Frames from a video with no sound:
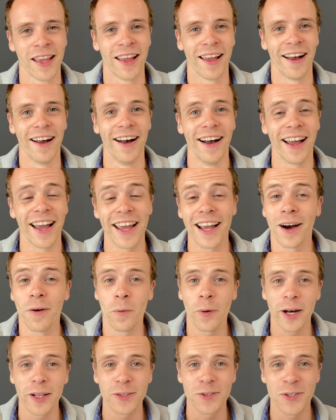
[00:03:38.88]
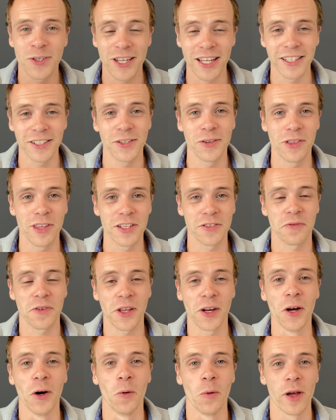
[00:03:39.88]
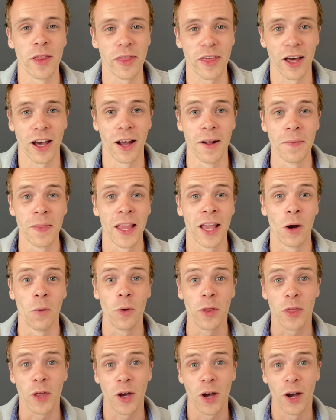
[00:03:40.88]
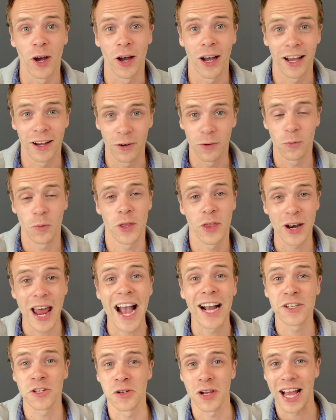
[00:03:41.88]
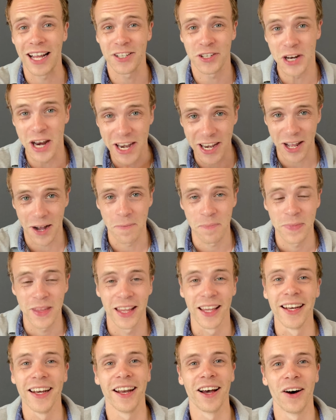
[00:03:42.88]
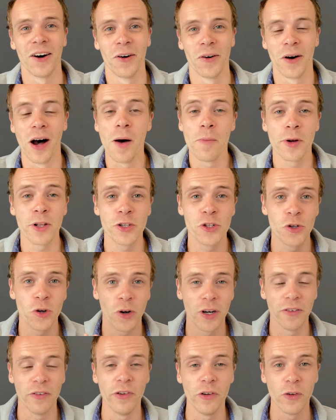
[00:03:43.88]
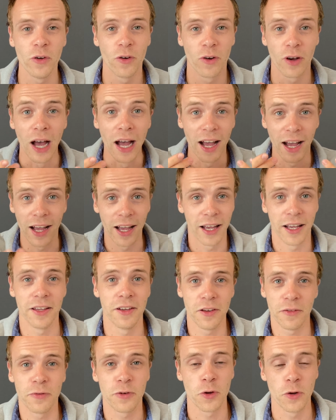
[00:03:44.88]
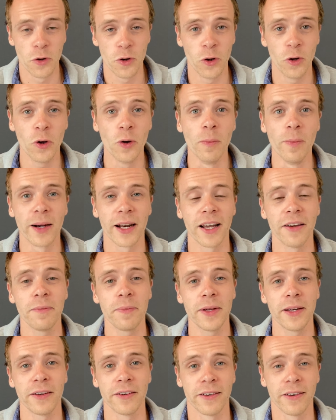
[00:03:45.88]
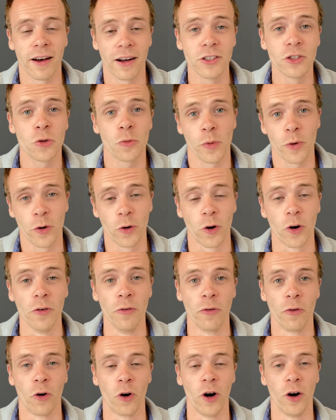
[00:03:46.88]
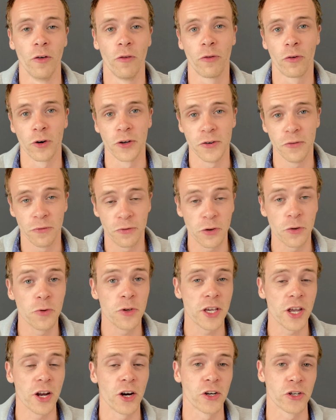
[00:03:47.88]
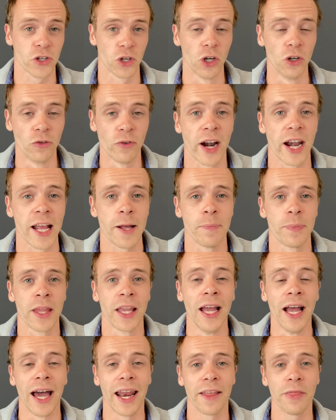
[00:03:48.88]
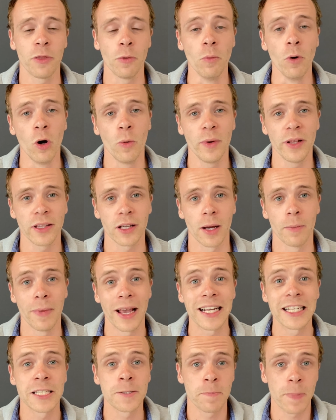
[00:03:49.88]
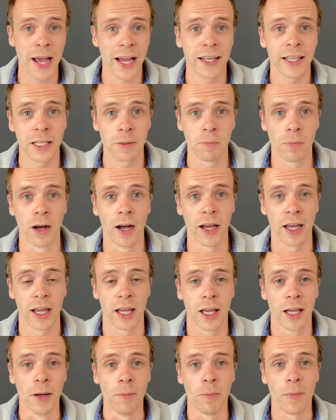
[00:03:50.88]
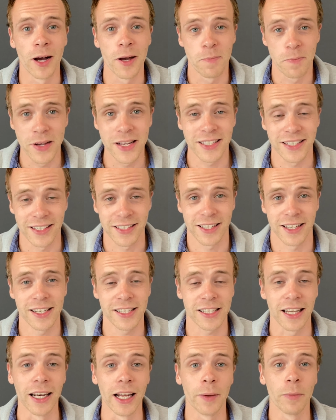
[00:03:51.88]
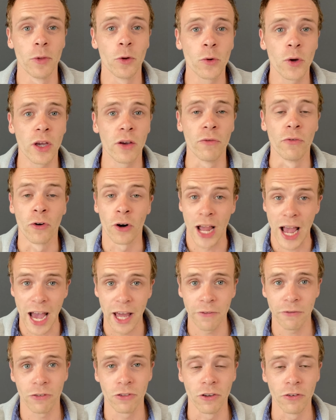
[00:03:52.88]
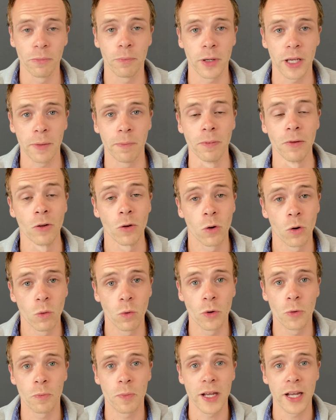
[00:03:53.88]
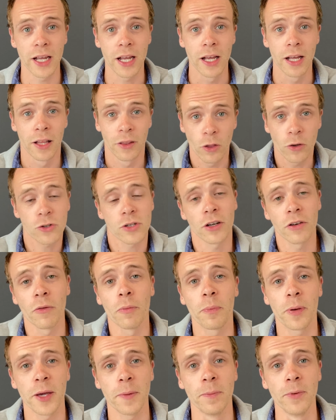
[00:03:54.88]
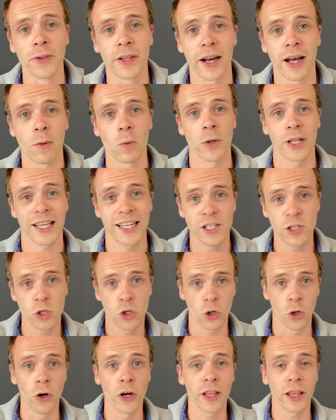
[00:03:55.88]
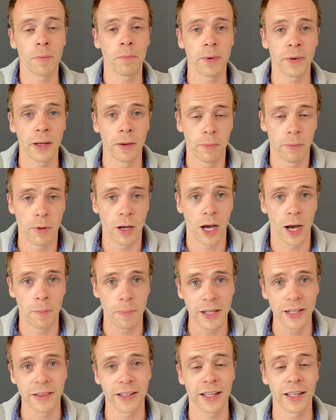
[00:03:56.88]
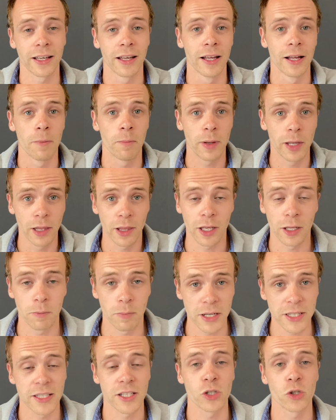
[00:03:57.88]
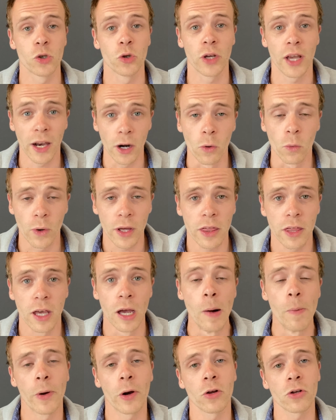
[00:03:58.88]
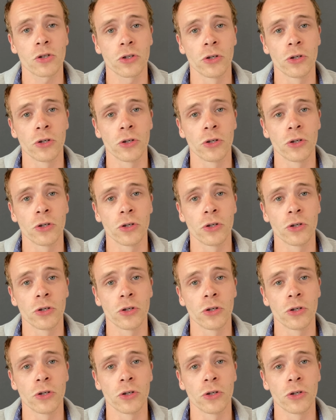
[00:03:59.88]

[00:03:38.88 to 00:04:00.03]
Hey, I wanted to send you this video with an actual agenda. Now, I'm not sure if you knew, but I've been an entrepreneur for a few years already. And at the moment, I'm expanding my businesses, and I'm looking for a handful of people who would be those kind of people that I would enjoy the building business together with, but also